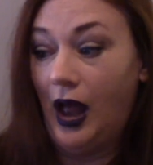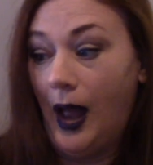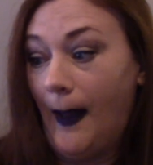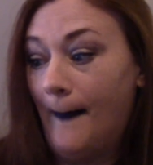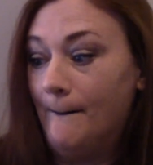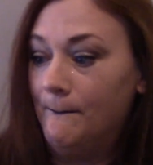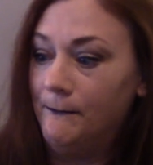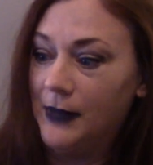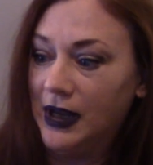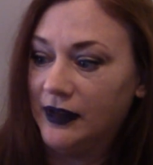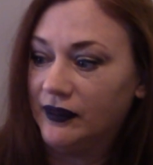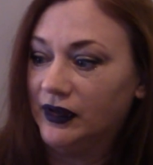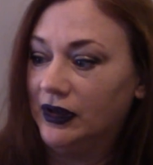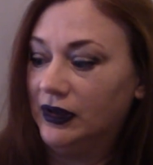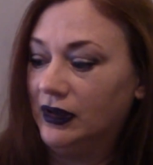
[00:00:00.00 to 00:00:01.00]

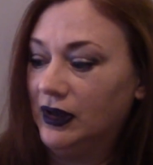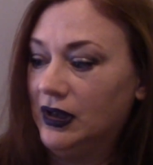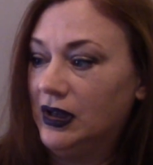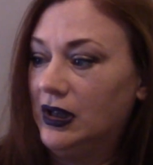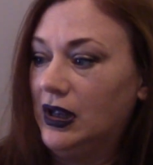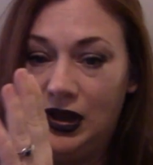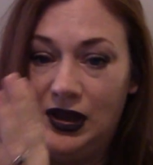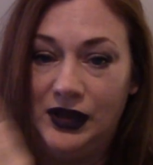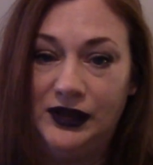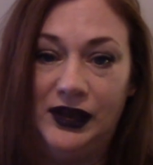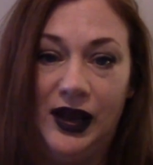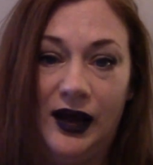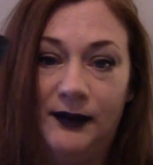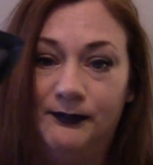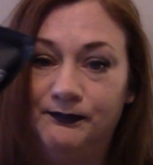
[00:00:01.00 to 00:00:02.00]
amazing.
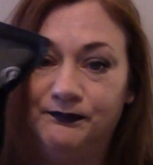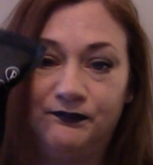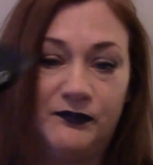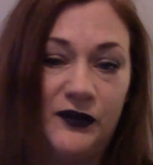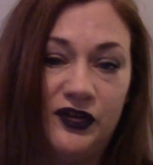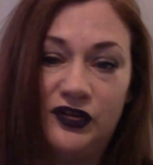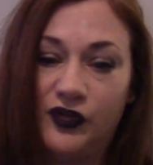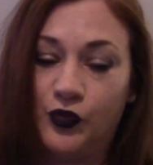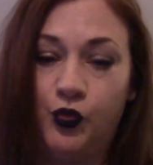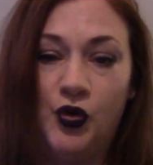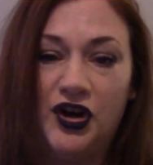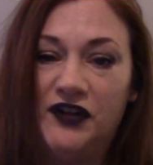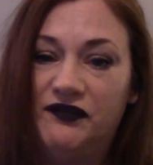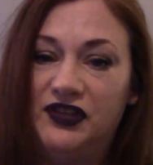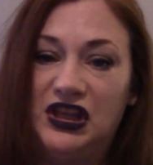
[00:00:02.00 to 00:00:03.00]
Yeah, just
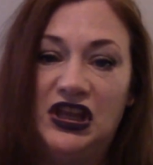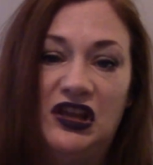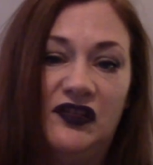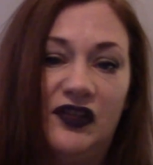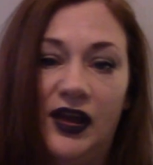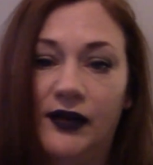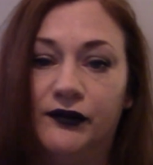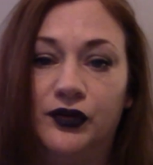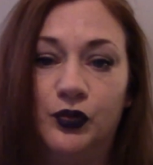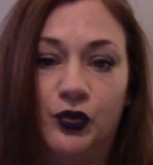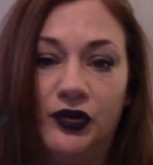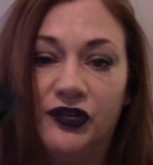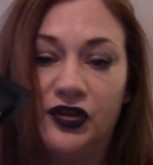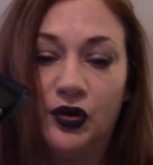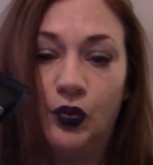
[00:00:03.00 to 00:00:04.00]
one of these every
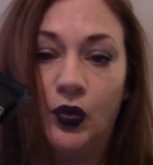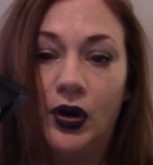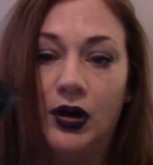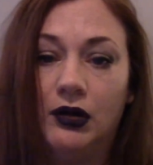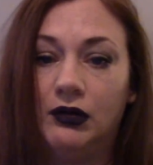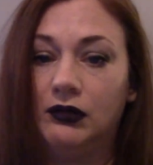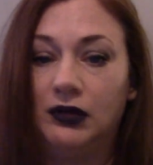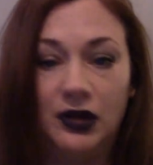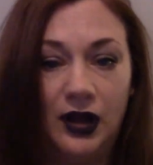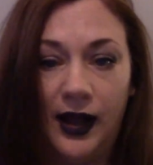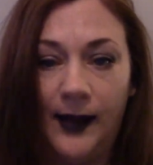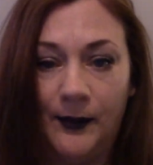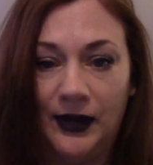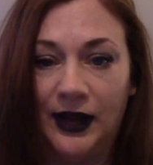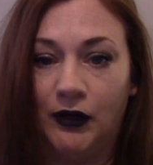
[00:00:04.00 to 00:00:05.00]
once in a while.
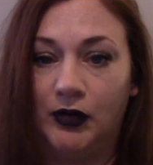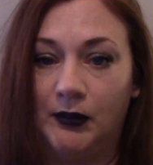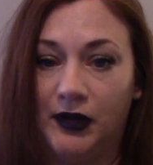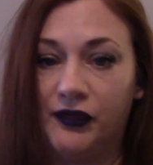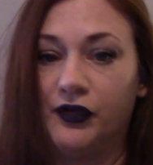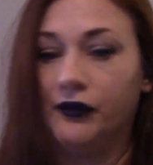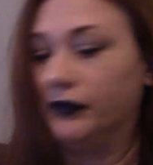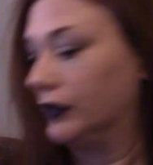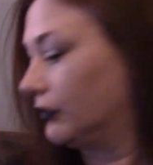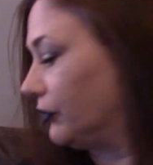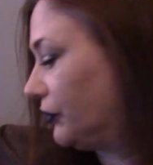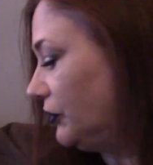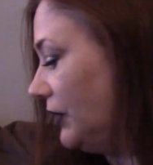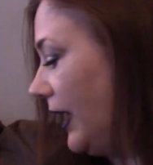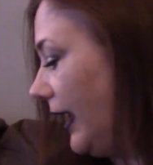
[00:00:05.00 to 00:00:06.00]
I'm allowing myself a little
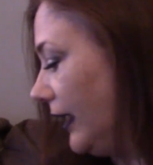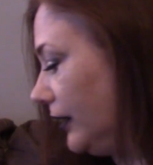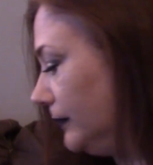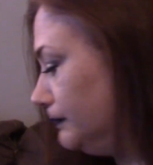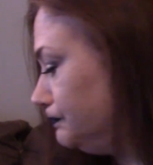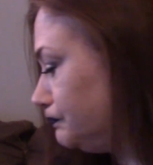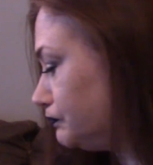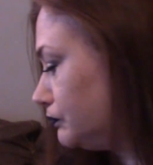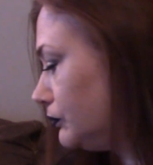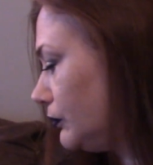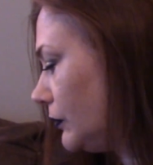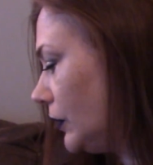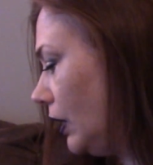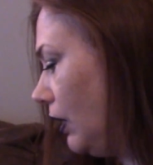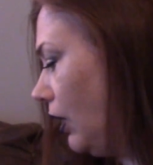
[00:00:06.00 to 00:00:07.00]
snack.
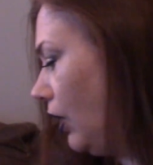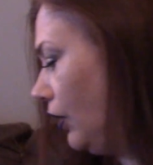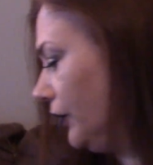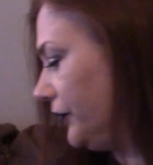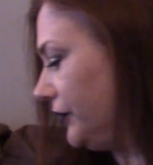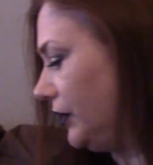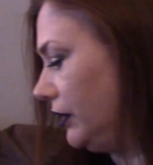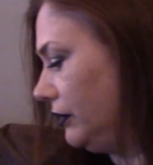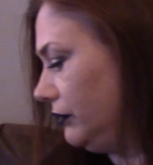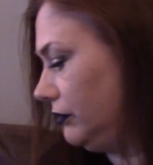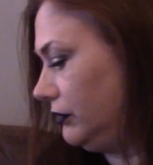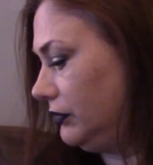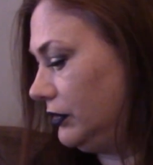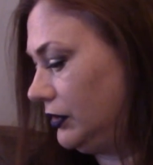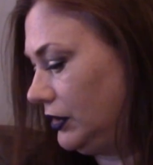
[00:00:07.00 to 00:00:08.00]
Also,
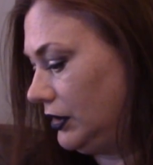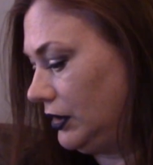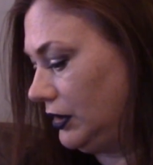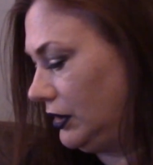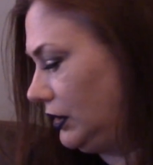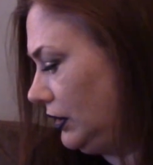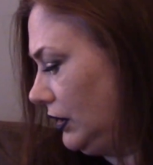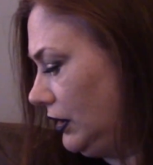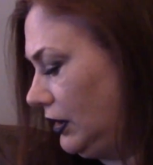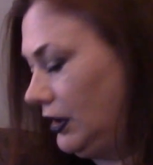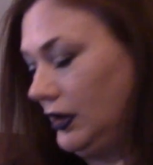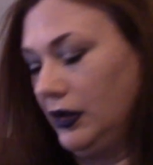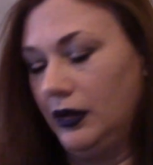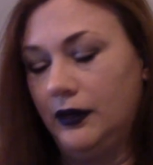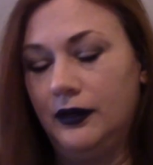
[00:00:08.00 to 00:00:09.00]

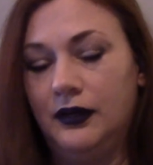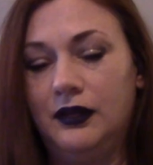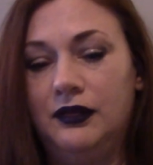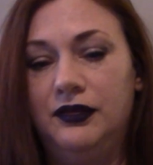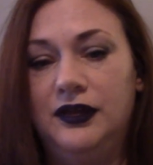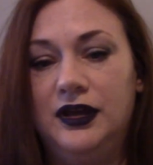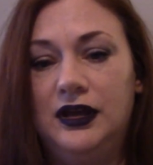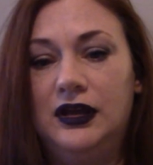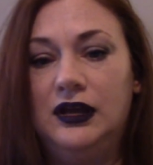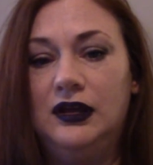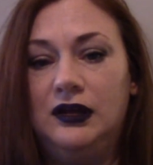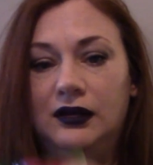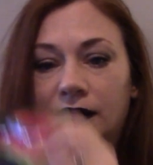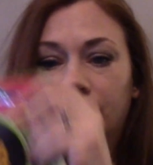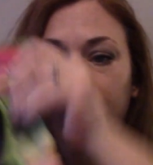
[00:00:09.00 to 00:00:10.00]

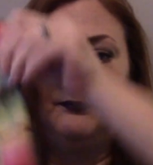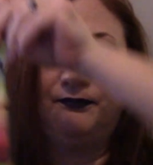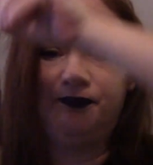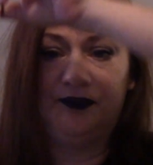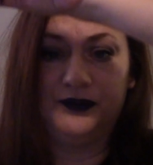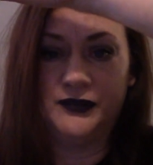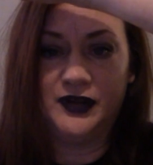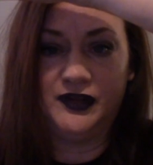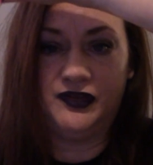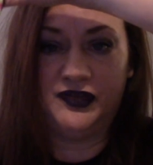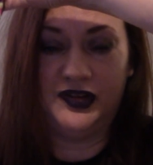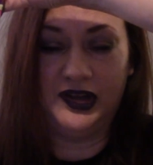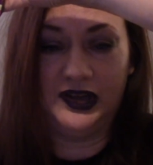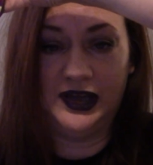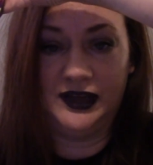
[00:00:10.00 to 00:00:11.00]
the
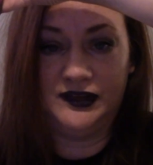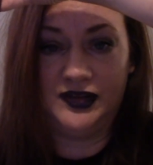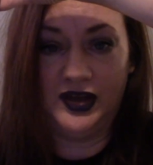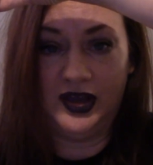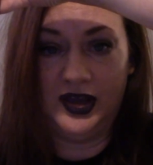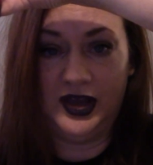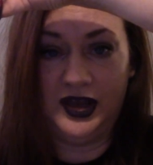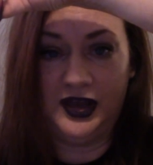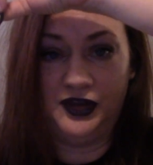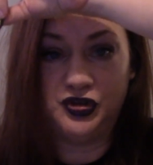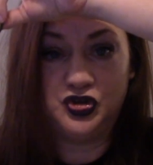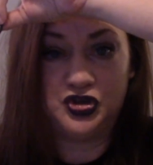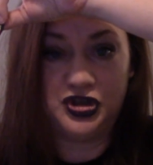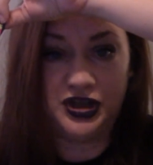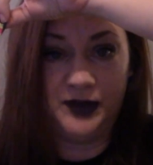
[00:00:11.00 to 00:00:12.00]
Siete
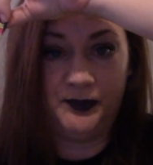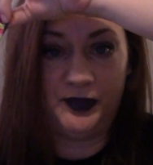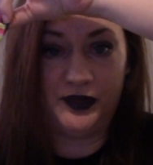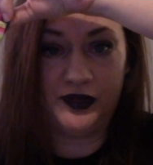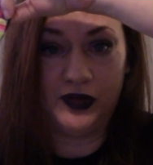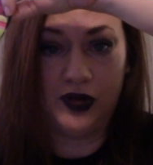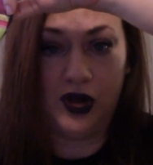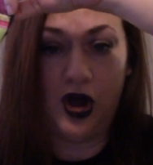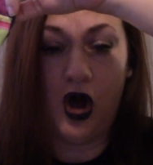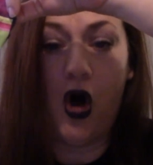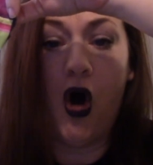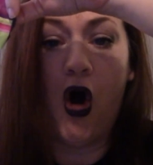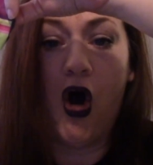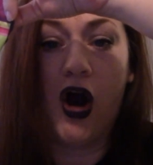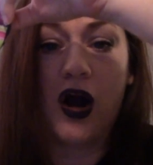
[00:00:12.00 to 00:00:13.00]
chips
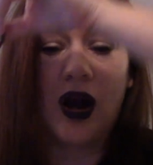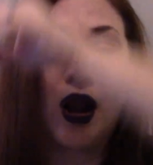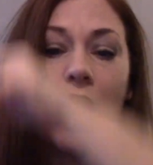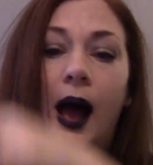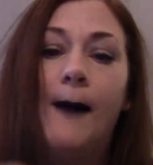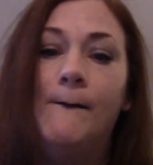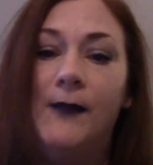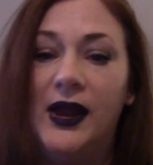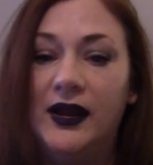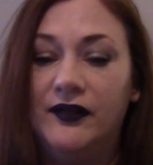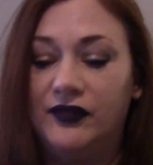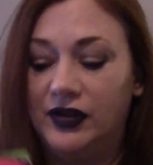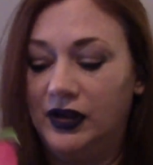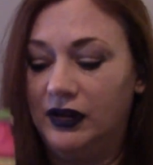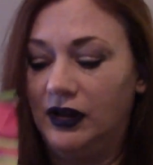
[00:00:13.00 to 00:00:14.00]
are
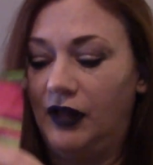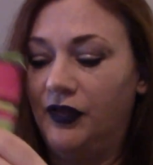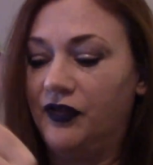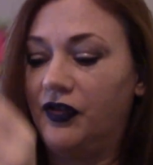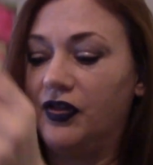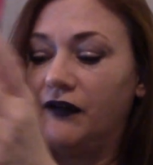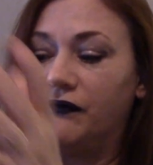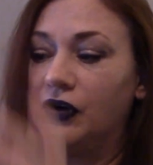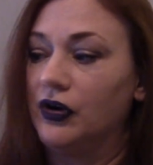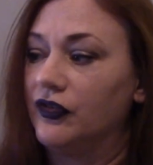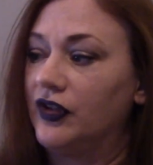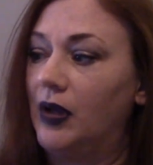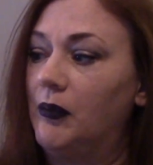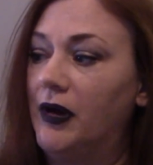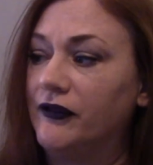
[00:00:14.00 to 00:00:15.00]
amazing. Now, this is the first
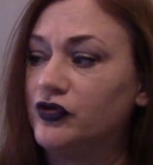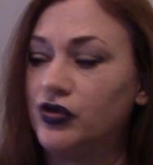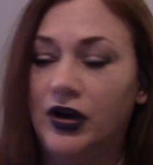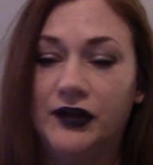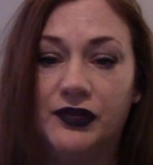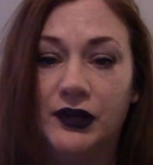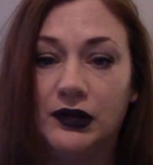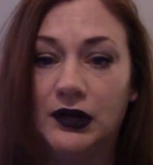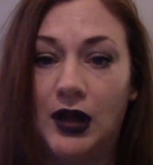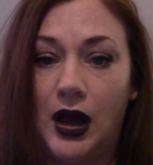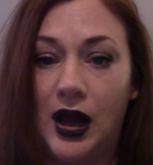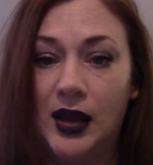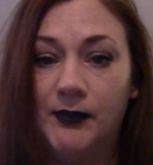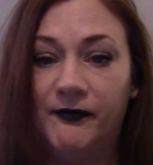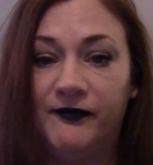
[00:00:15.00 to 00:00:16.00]
time I've tried the
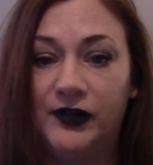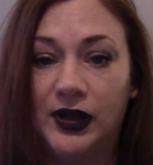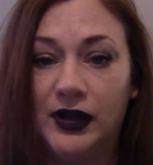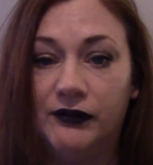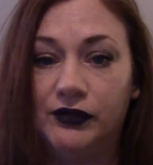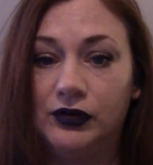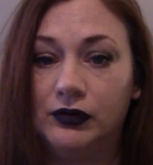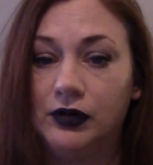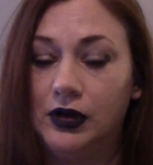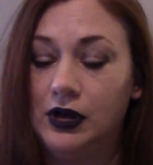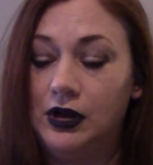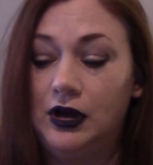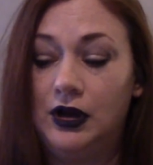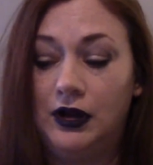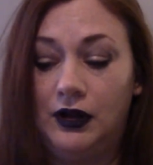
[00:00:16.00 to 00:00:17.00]
lime flavor.
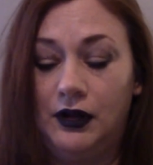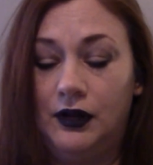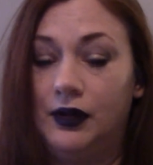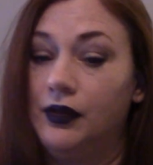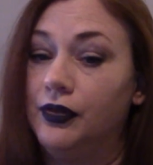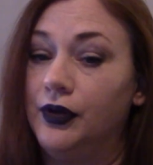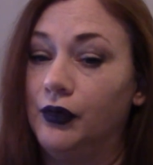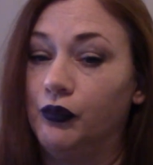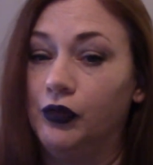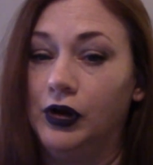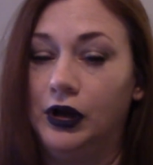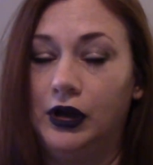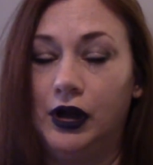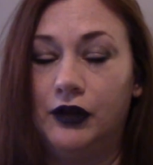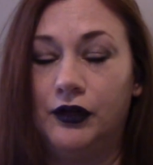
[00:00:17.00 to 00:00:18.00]
They're
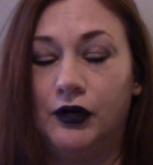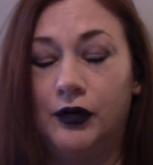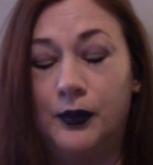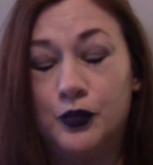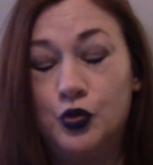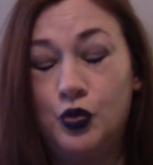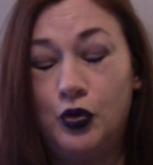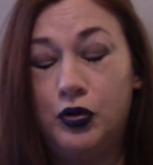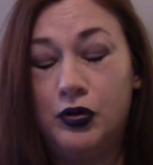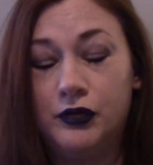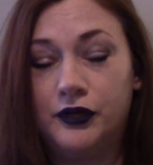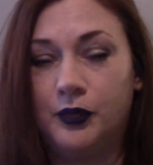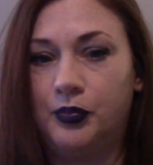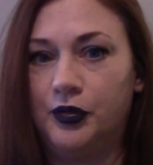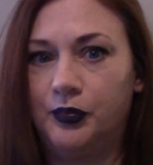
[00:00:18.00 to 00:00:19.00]
really good. They'll, whew,
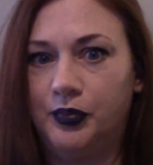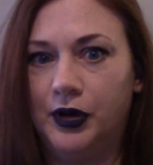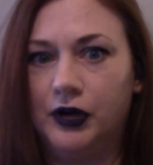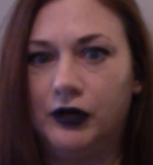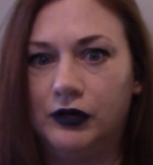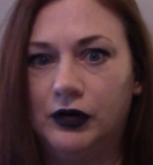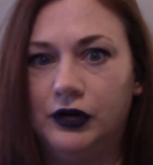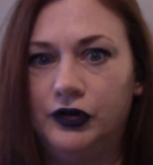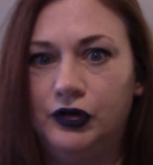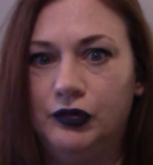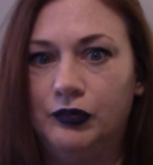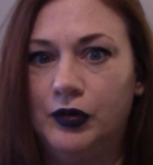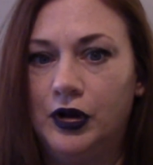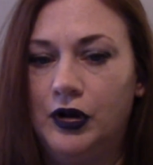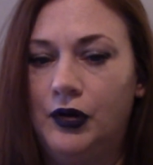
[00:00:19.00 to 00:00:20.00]
they'll put a pucker on you,
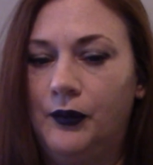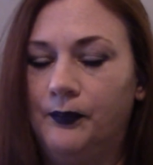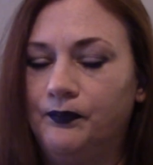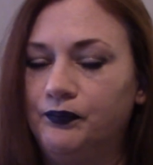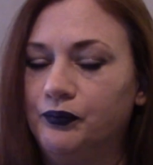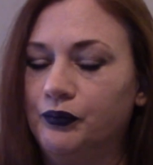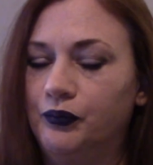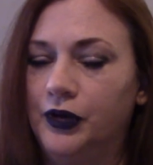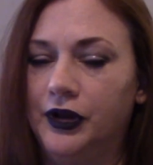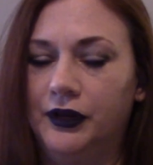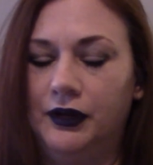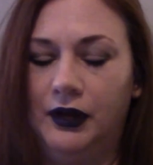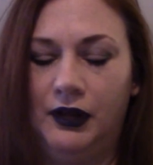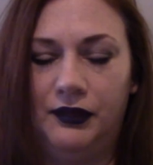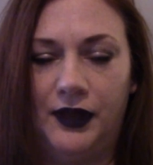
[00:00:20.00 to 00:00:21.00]
but
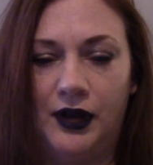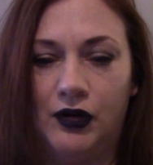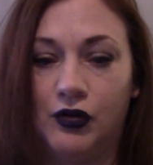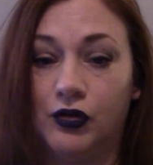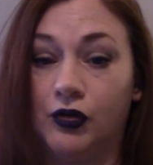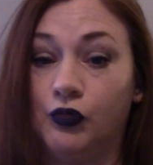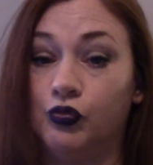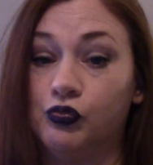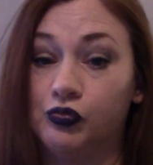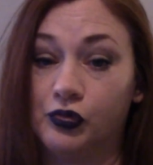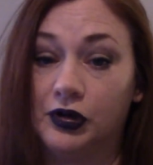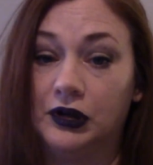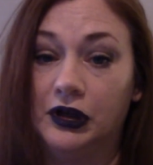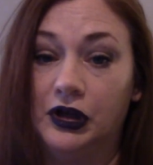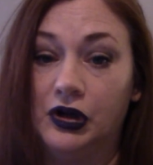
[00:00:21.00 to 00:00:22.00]
they are
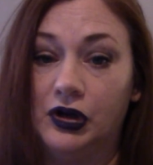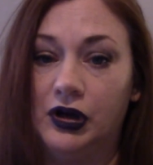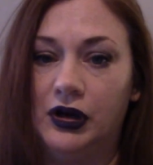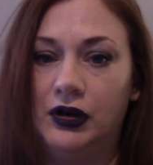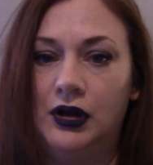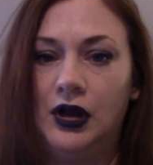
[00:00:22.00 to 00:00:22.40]
really good.